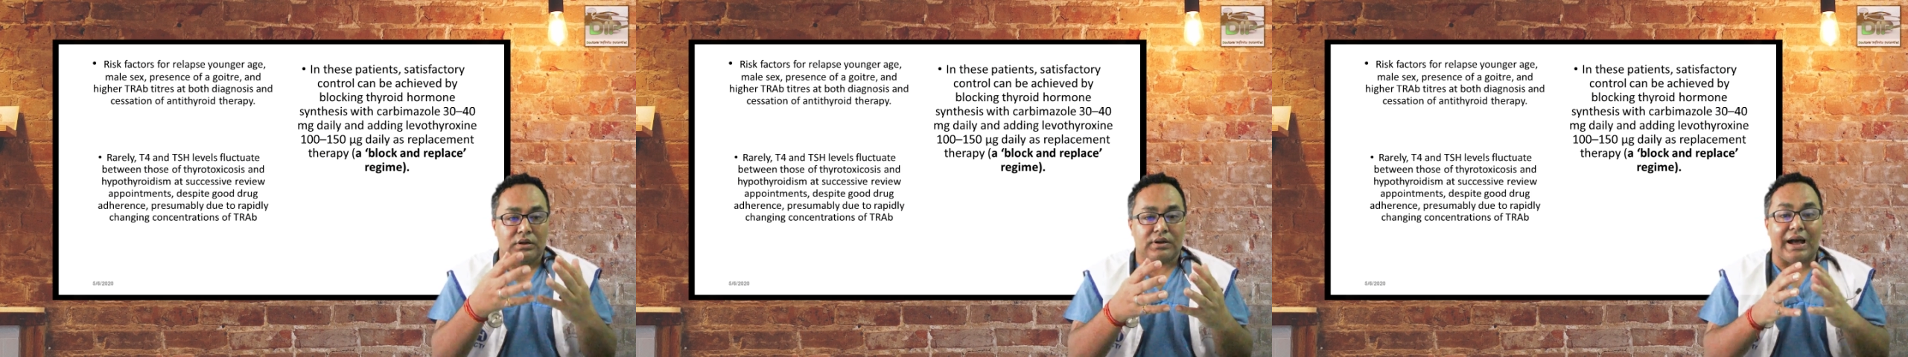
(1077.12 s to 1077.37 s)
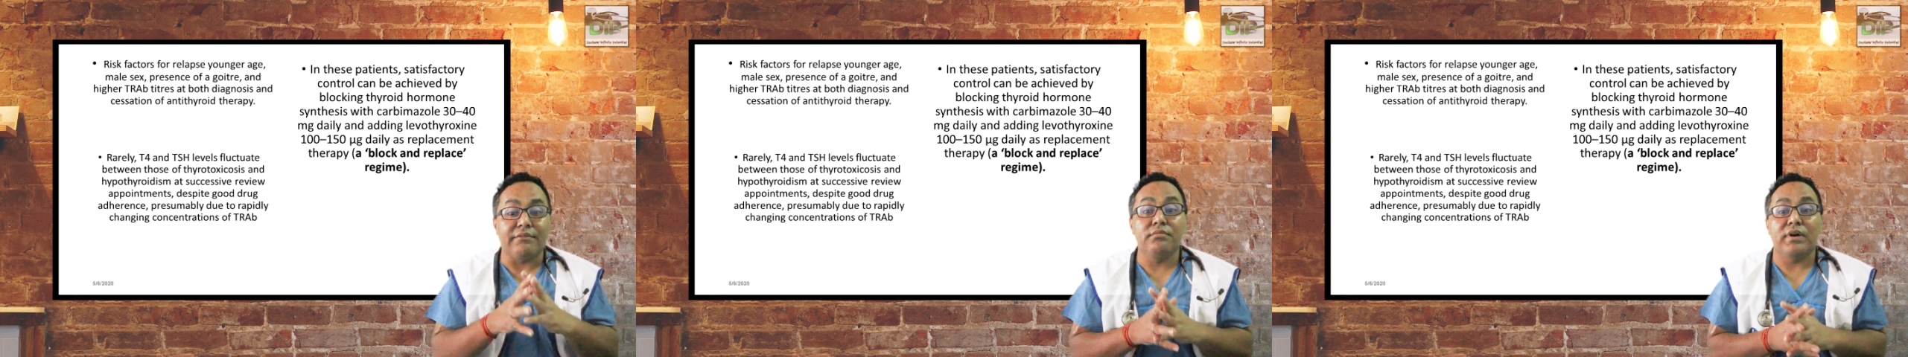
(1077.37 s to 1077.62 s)

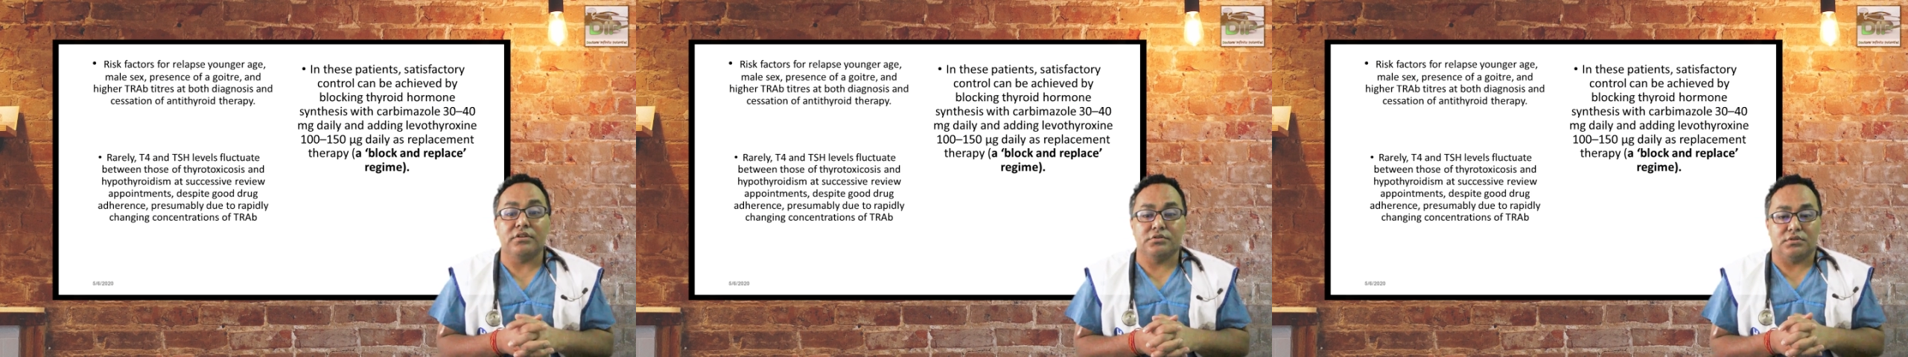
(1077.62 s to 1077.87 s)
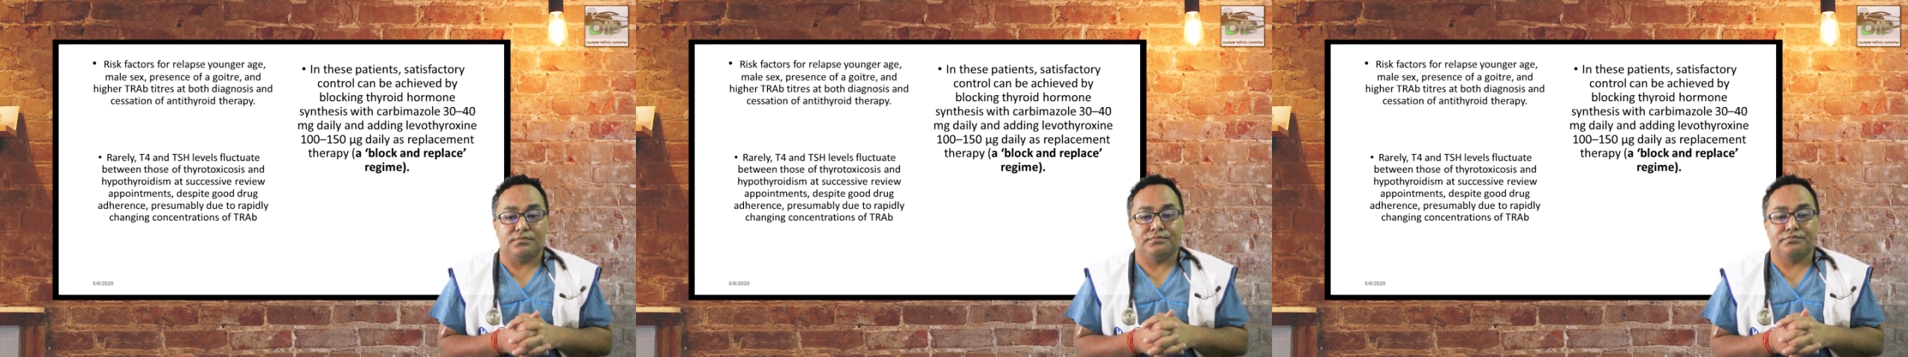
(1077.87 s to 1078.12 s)

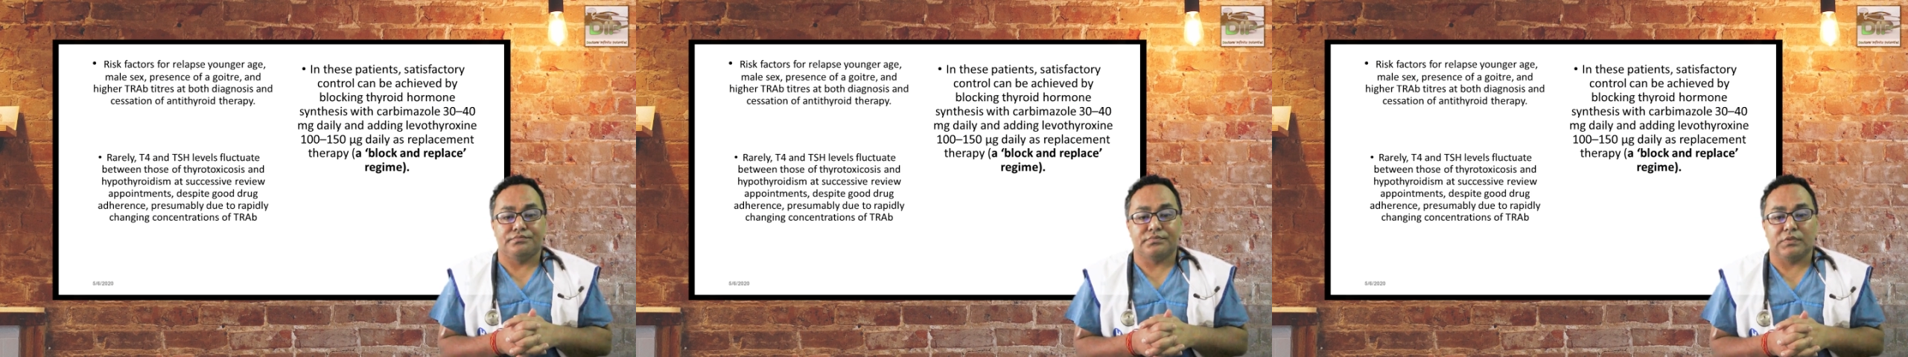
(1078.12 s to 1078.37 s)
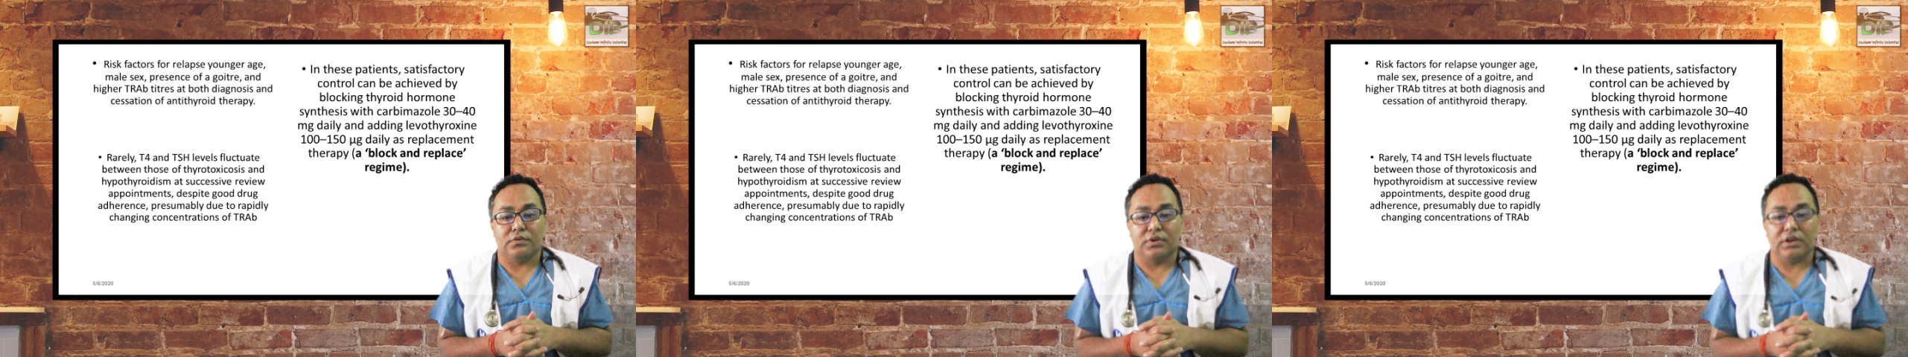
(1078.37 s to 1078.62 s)
carbimazole.
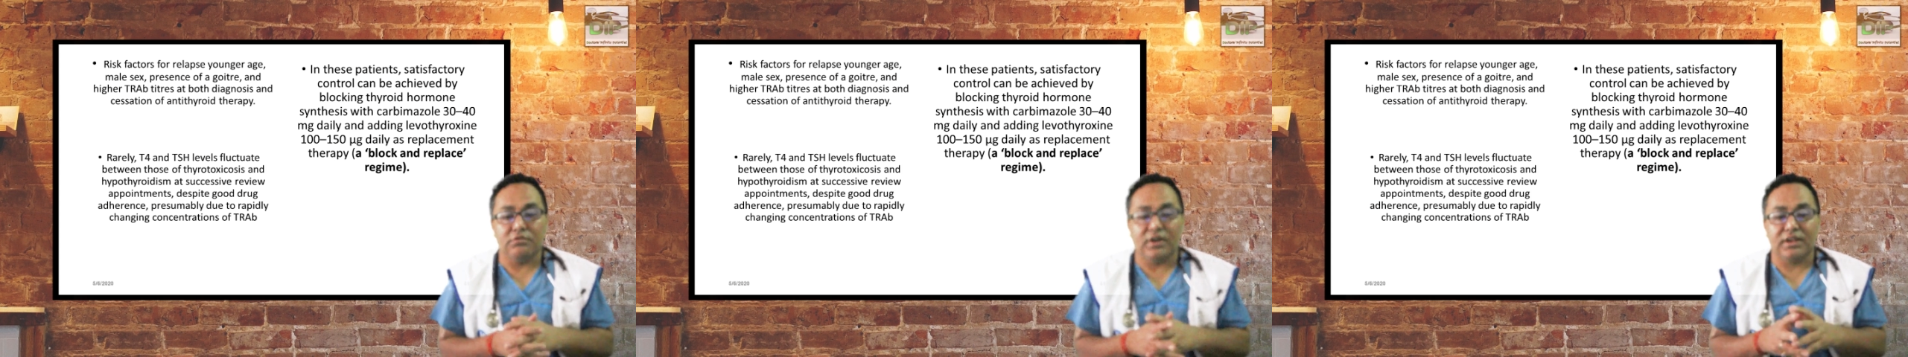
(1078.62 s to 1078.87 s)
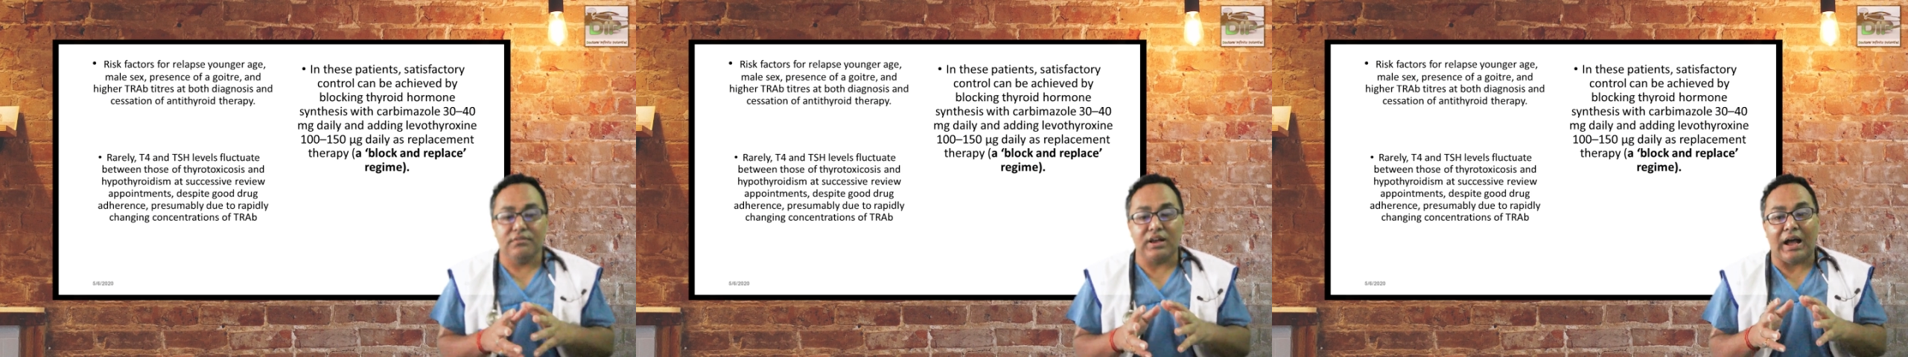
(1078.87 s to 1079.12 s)
Okay, you
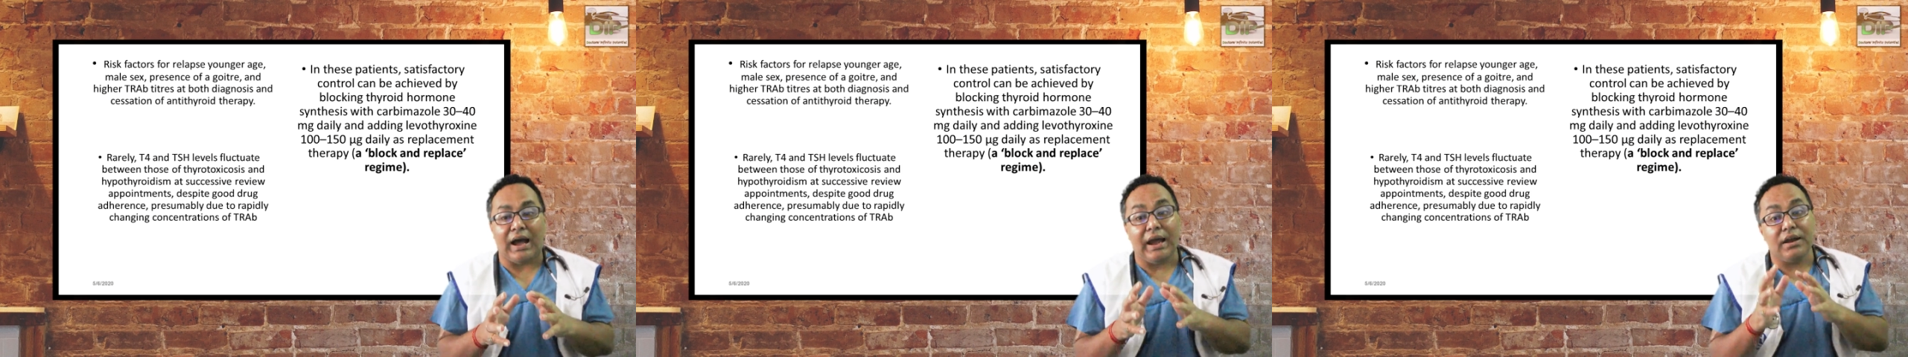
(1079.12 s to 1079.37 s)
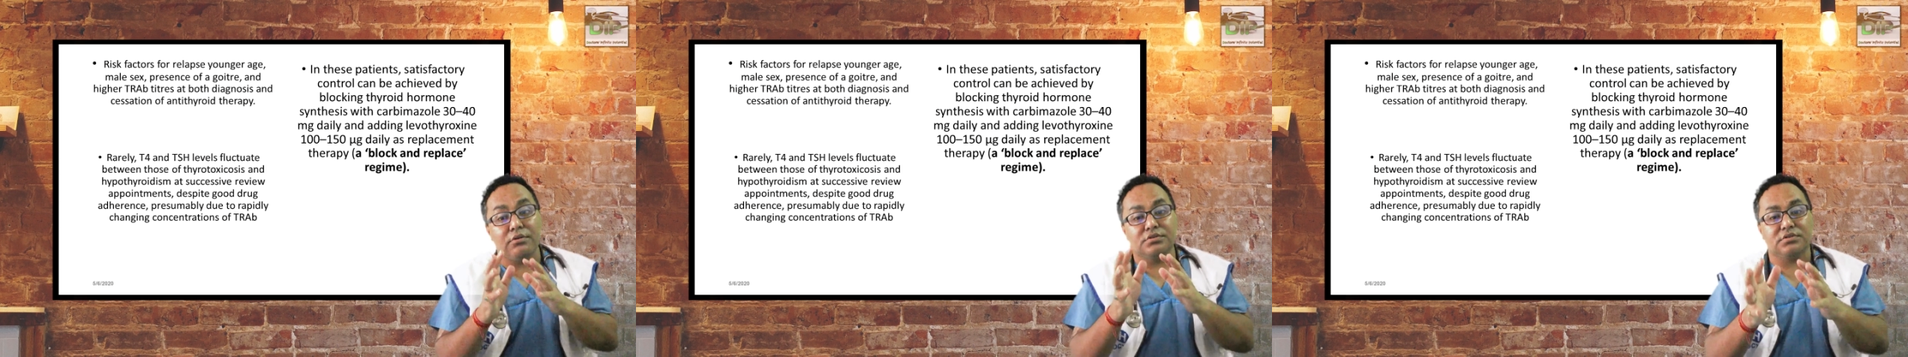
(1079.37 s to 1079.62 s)
are giving
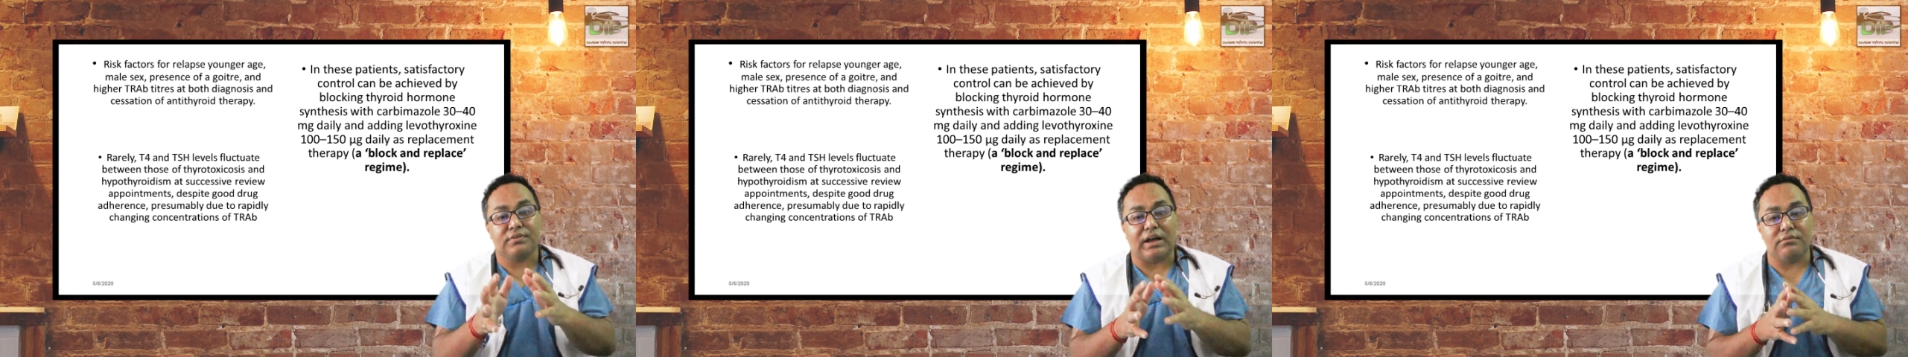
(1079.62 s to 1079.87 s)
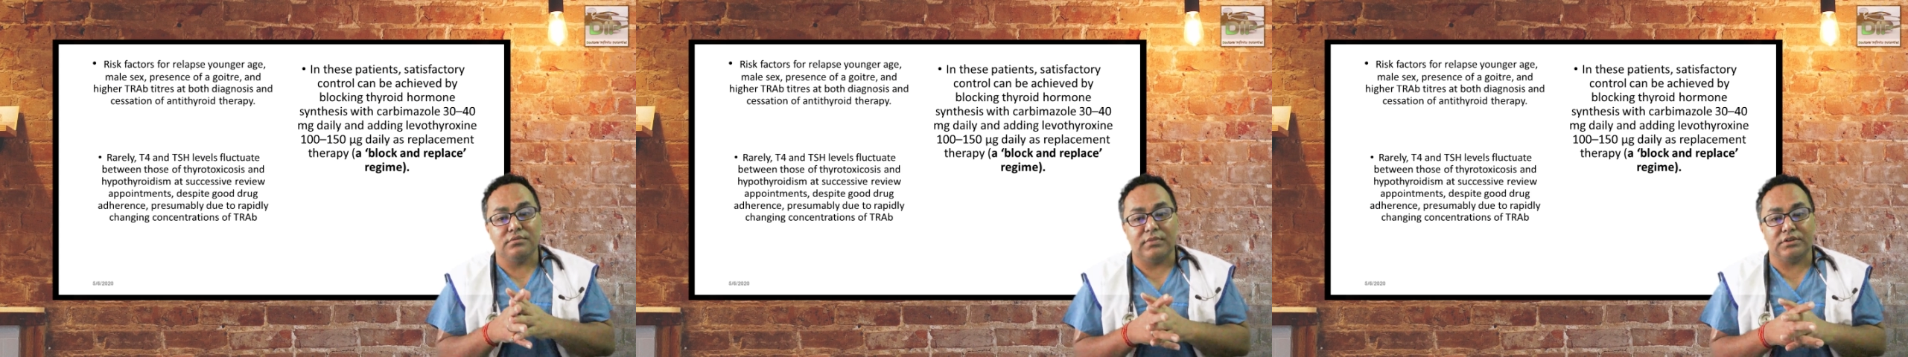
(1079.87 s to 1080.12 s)
high dose of
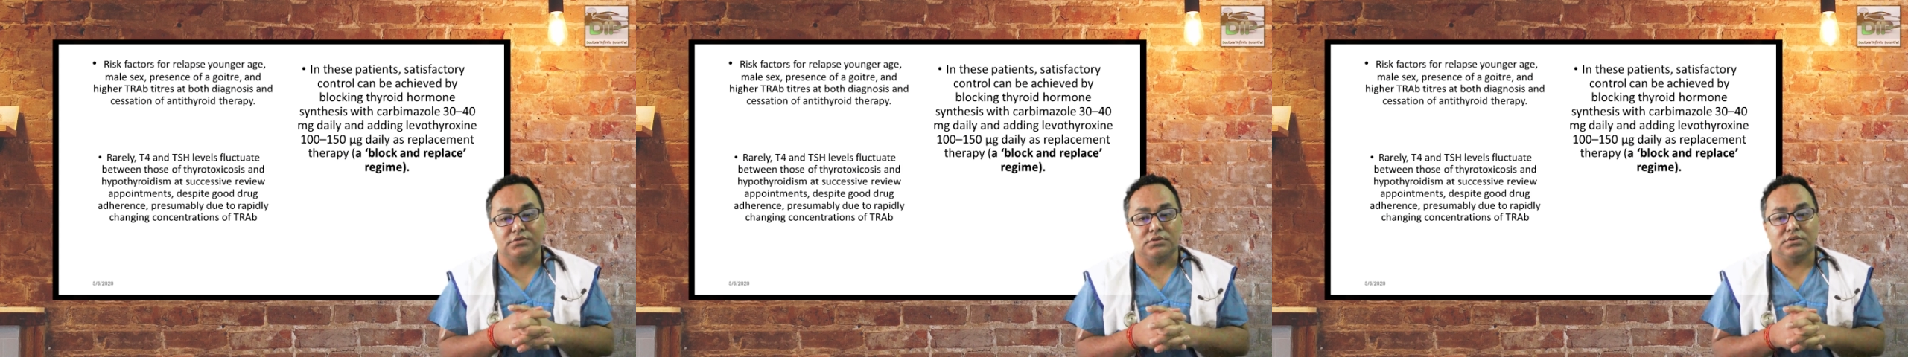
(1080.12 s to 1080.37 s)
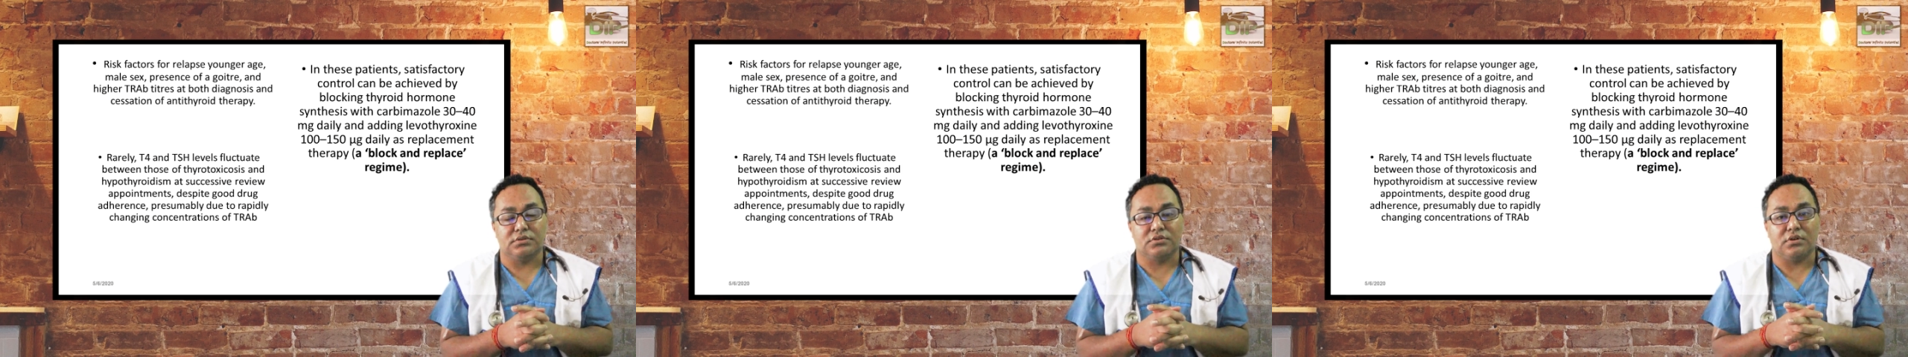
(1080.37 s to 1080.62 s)
carbimazole,